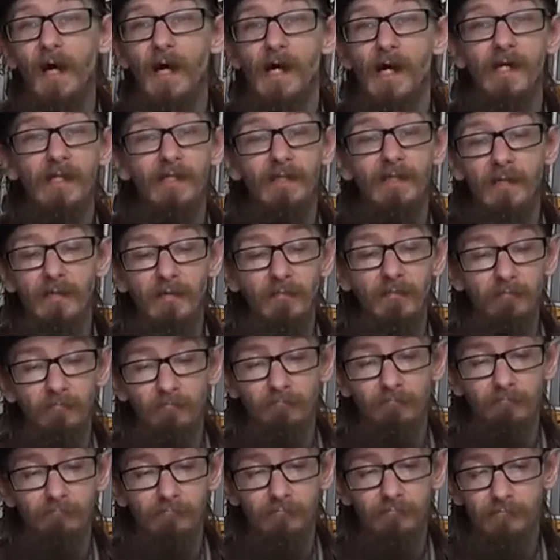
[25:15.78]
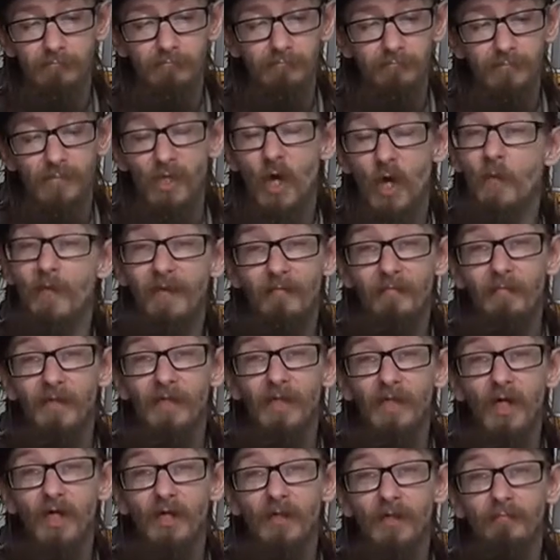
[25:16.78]
And comment
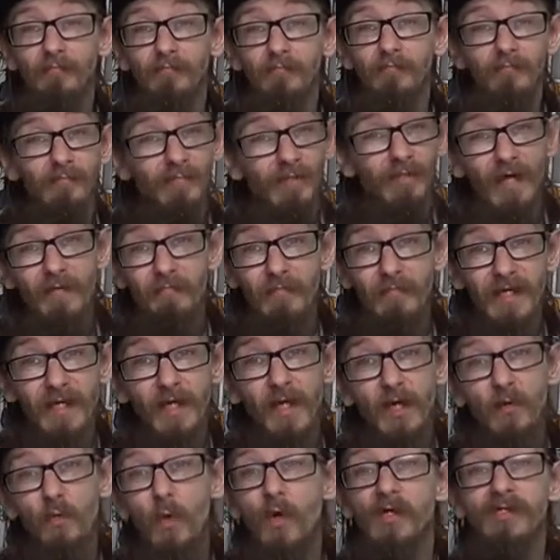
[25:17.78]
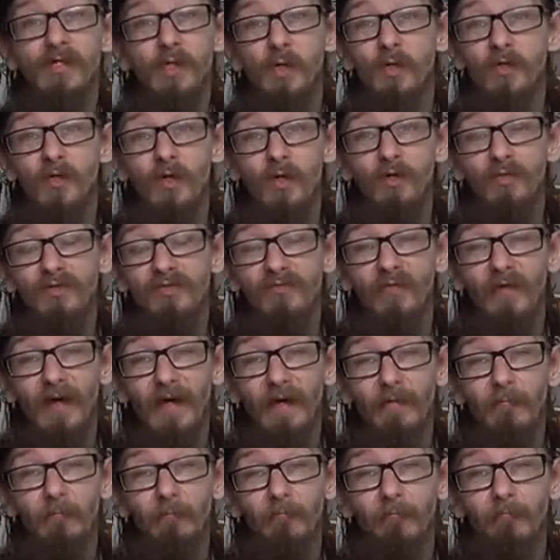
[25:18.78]
below. Let me know what you thought of
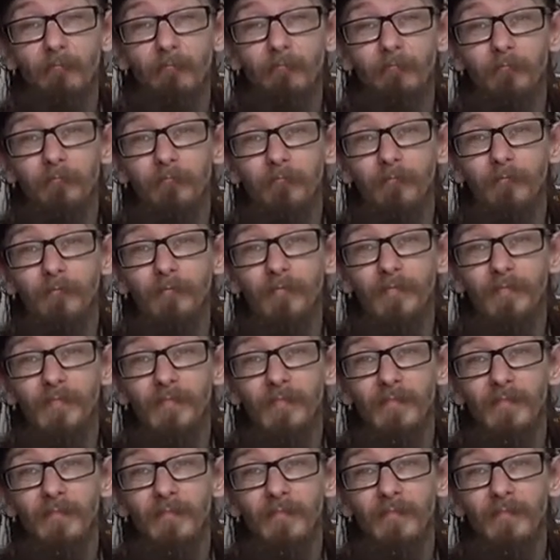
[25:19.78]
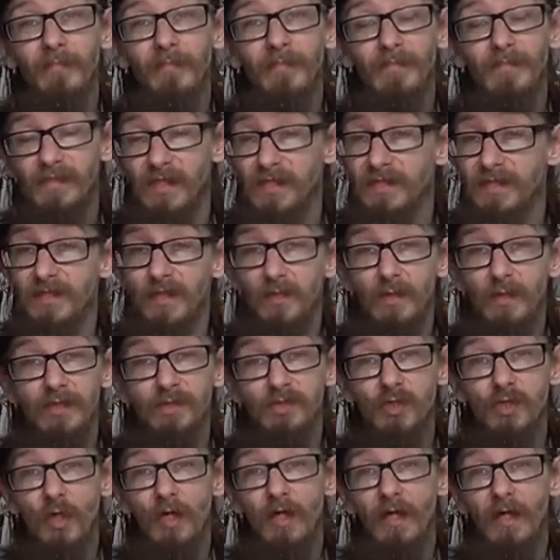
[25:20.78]
it. Did you
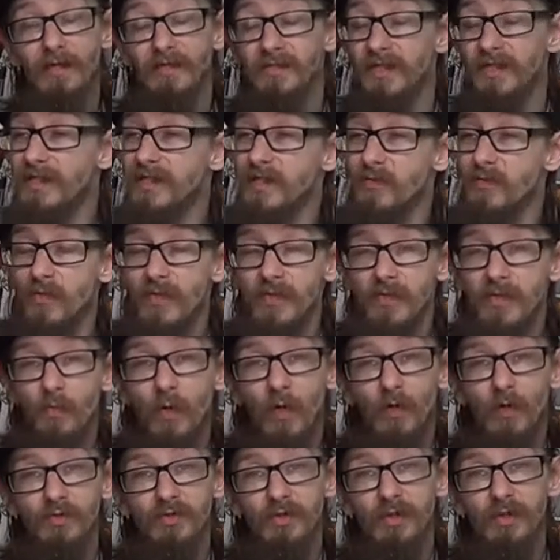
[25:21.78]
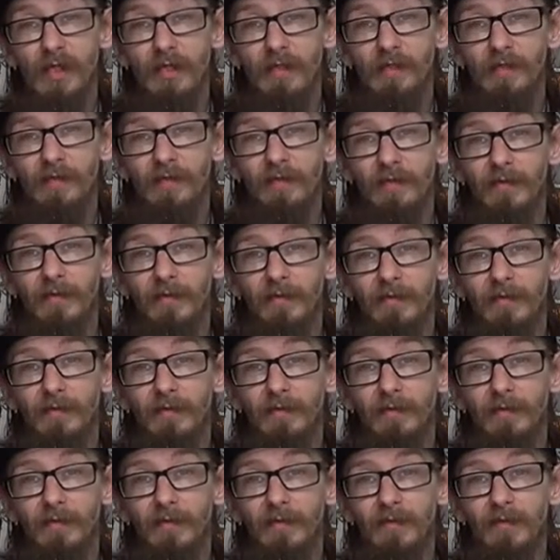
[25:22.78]
enjoy it? Did you rewatch it?
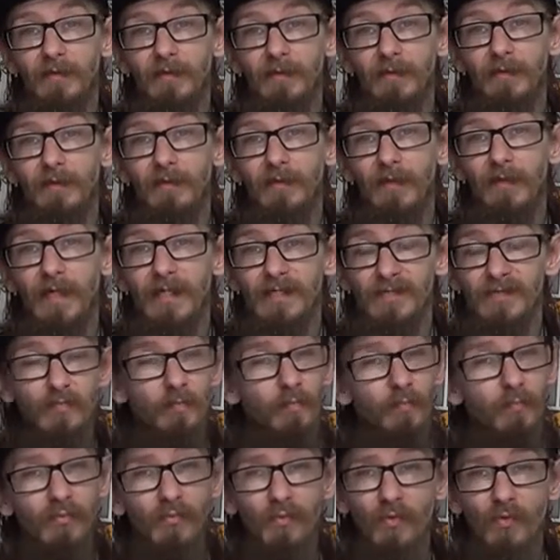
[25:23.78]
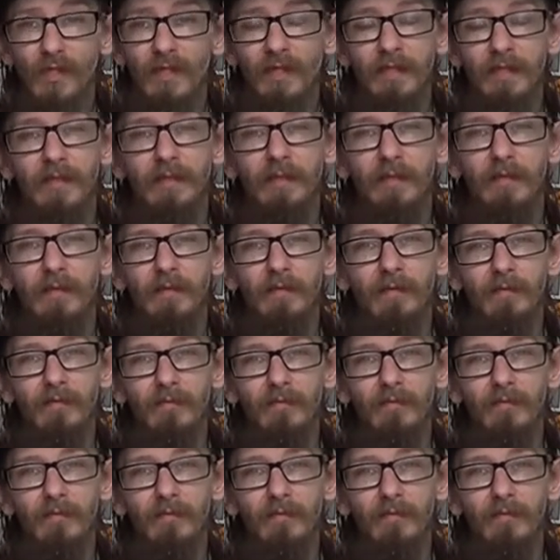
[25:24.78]
It's brilliant.